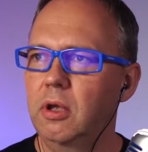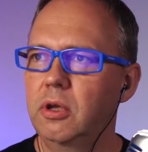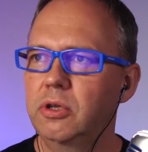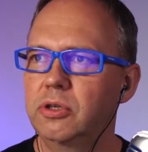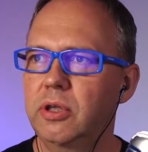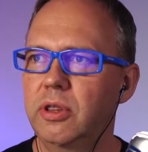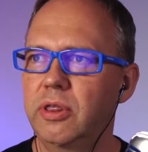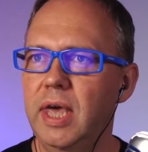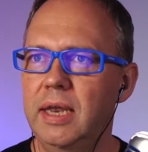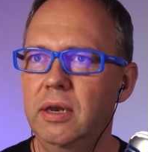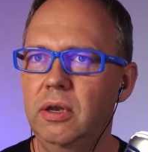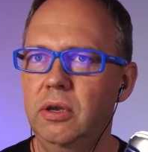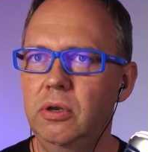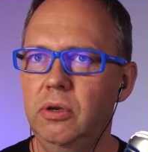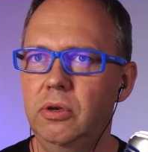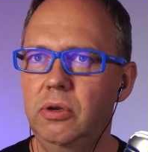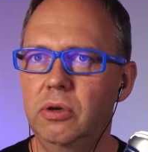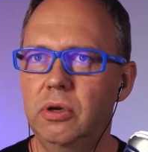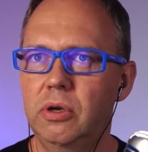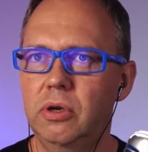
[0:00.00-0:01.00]
So
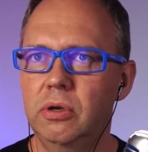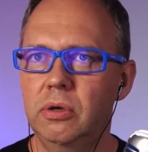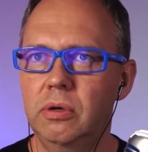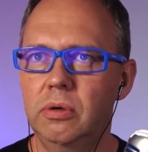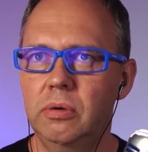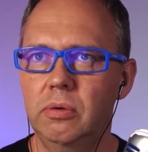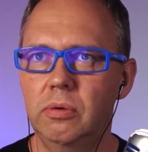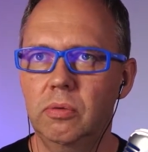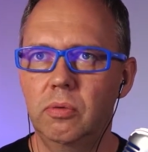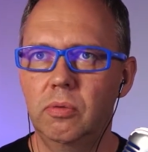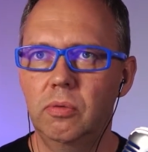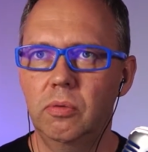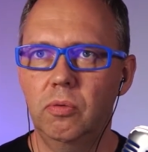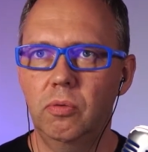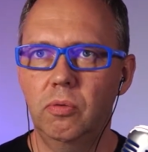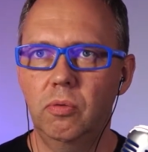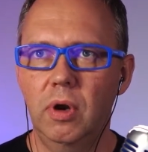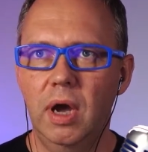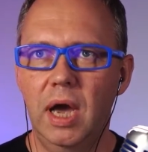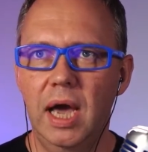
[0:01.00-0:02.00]
then you can,
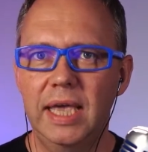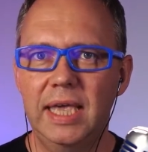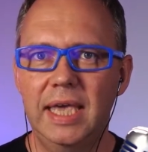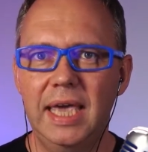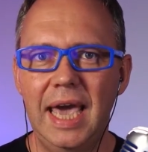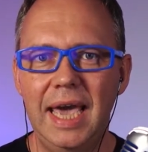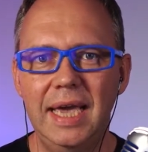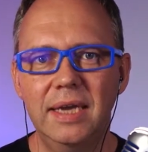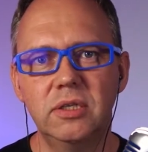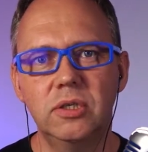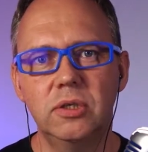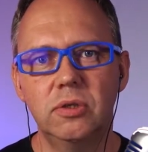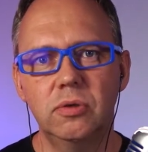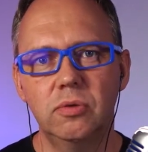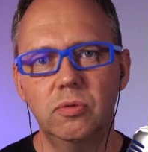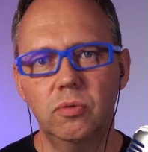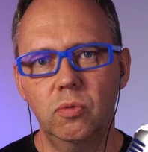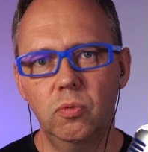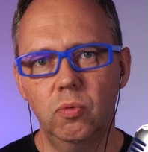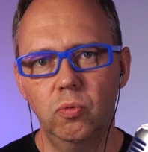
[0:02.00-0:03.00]
I
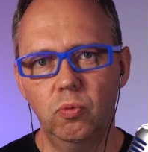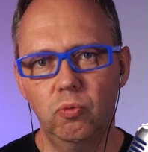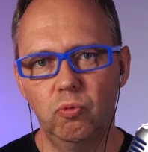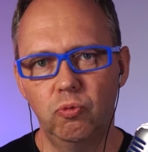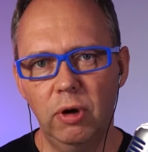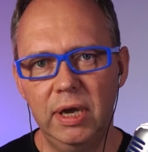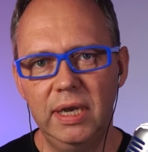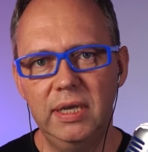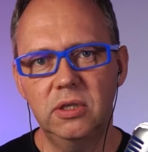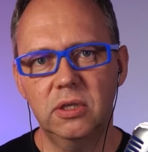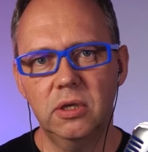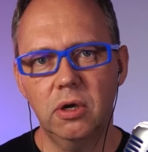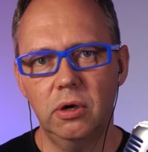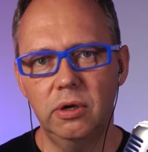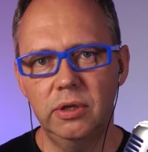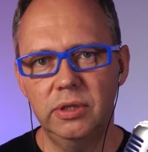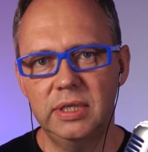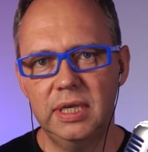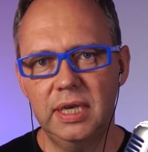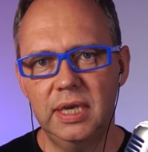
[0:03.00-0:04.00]
guess, write
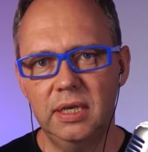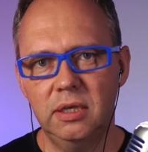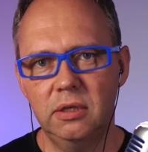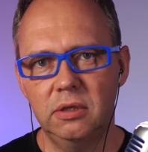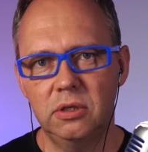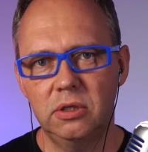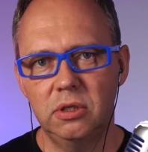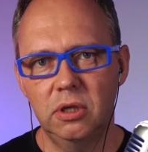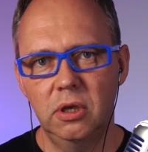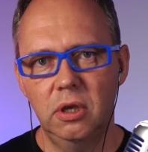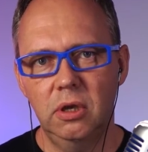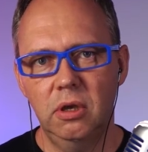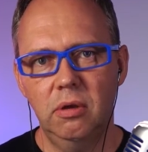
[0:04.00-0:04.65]
content